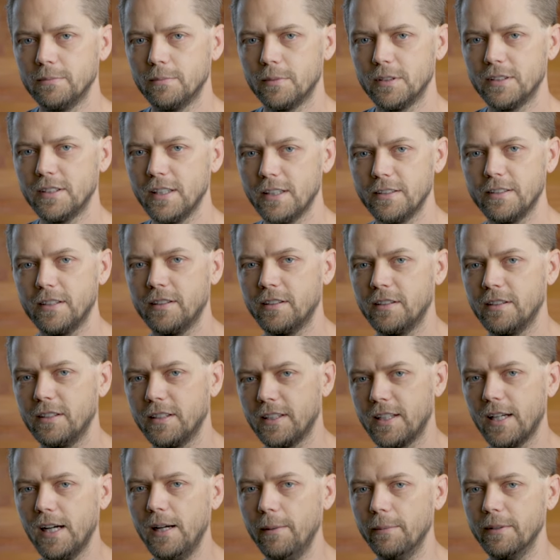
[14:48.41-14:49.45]
Put that down in
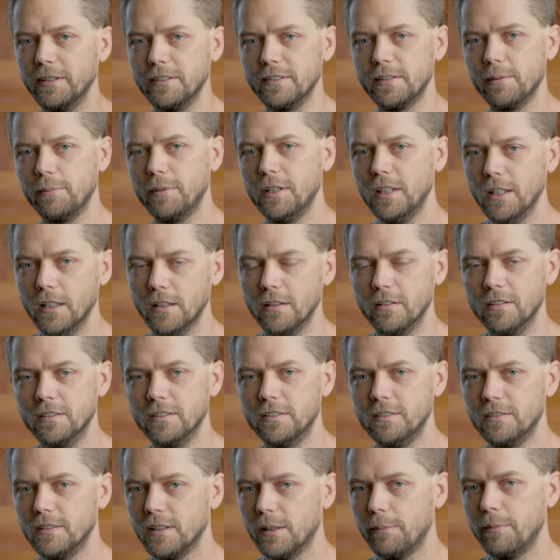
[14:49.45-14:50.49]
the comments. Let me know.
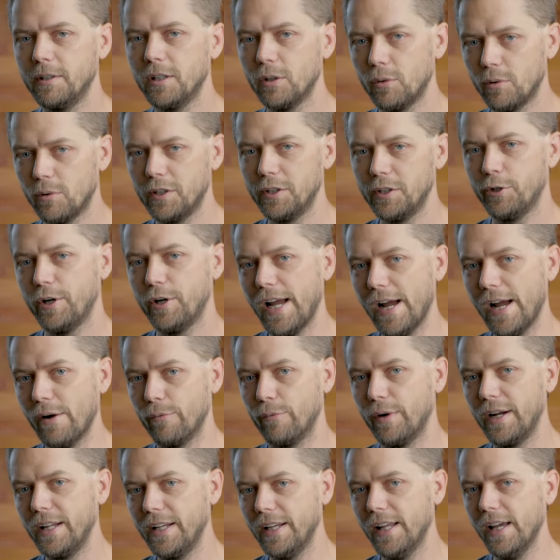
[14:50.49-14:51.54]
Let me know where you're at
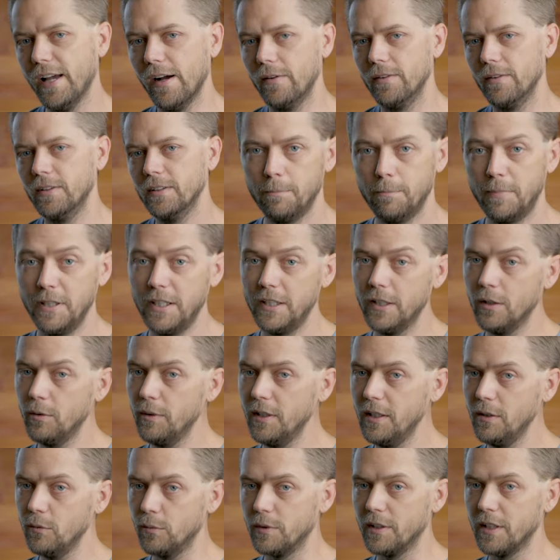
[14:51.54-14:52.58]
right now. But you know
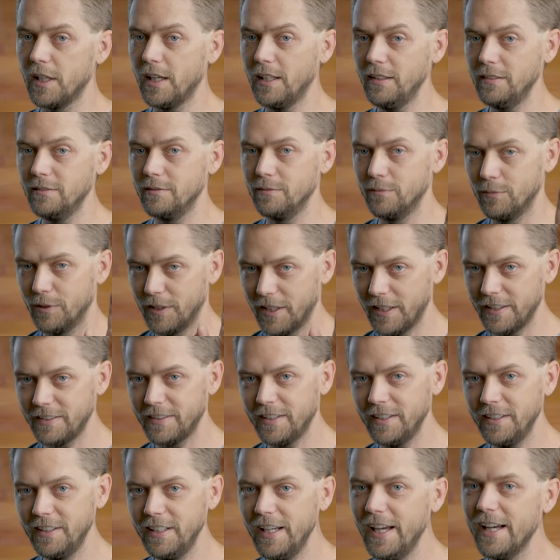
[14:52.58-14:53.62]
what? We're not we're not
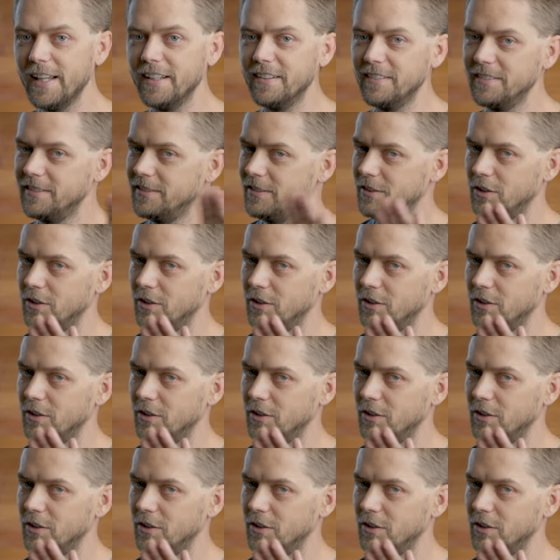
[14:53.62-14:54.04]
done yet.